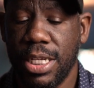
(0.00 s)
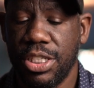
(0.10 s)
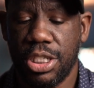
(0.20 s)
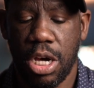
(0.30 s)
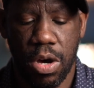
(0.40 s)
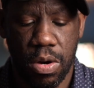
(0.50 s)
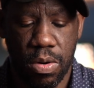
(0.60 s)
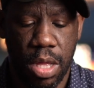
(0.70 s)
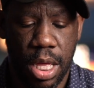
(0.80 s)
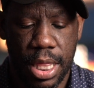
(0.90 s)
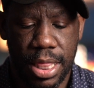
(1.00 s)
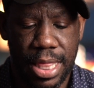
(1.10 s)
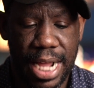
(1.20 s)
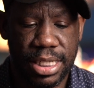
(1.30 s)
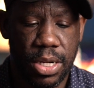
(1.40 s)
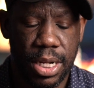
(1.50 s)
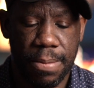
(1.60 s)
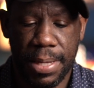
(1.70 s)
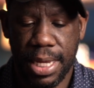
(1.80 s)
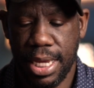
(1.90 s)
And so that's gonna
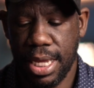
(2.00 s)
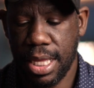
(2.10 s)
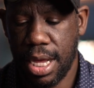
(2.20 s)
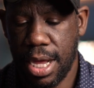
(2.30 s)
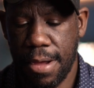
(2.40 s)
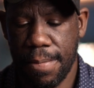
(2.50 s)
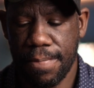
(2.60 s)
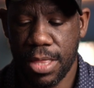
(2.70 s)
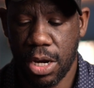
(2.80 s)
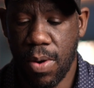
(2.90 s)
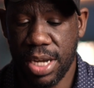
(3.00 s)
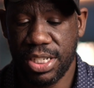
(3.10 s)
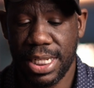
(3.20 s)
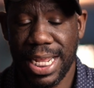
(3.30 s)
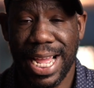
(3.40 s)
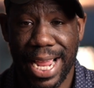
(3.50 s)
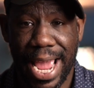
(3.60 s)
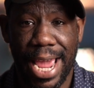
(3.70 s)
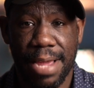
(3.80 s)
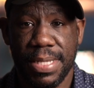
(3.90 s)
be the question that I
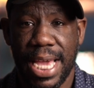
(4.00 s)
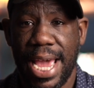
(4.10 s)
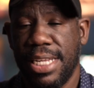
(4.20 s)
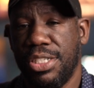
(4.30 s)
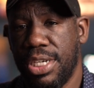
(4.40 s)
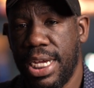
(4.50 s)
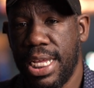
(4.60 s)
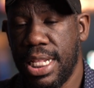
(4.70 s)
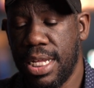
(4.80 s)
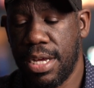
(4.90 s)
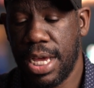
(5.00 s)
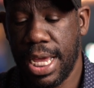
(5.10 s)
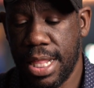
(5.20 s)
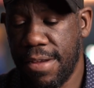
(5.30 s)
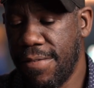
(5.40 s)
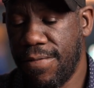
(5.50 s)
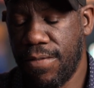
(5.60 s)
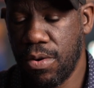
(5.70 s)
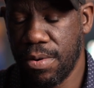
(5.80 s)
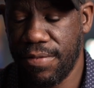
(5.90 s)
aim to answer in the
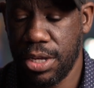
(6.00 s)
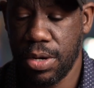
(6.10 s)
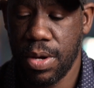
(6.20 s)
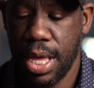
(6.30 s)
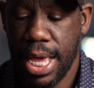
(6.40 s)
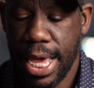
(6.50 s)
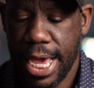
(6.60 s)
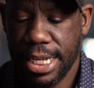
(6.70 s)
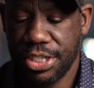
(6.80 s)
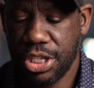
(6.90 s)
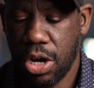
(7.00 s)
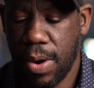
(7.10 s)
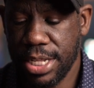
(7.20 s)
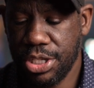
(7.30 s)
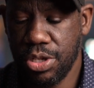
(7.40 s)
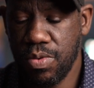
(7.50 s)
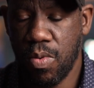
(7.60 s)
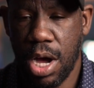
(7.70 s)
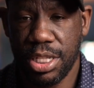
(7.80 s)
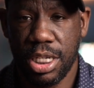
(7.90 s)
full review. And so I do
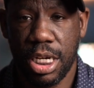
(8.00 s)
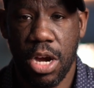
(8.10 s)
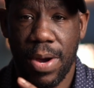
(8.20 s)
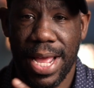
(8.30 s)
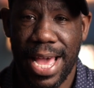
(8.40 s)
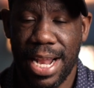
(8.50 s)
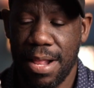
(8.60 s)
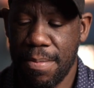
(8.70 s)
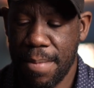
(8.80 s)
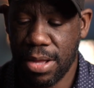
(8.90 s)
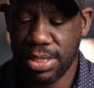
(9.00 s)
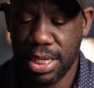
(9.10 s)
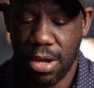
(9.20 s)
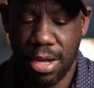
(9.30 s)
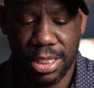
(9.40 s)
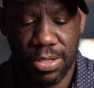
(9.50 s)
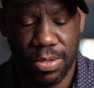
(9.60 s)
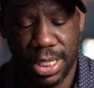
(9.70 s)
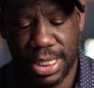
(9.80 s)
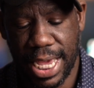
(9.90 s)
want to go ahead and mount it onto
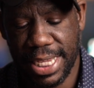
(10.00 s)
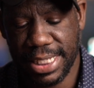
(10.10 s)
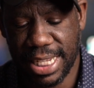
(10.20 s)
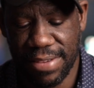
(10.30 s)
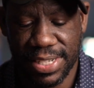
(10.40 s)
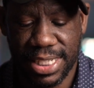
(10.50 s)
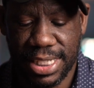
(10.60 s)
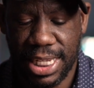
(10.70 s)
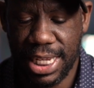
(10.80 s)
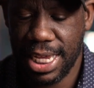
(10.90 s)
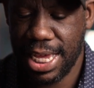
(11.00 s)
this A7C.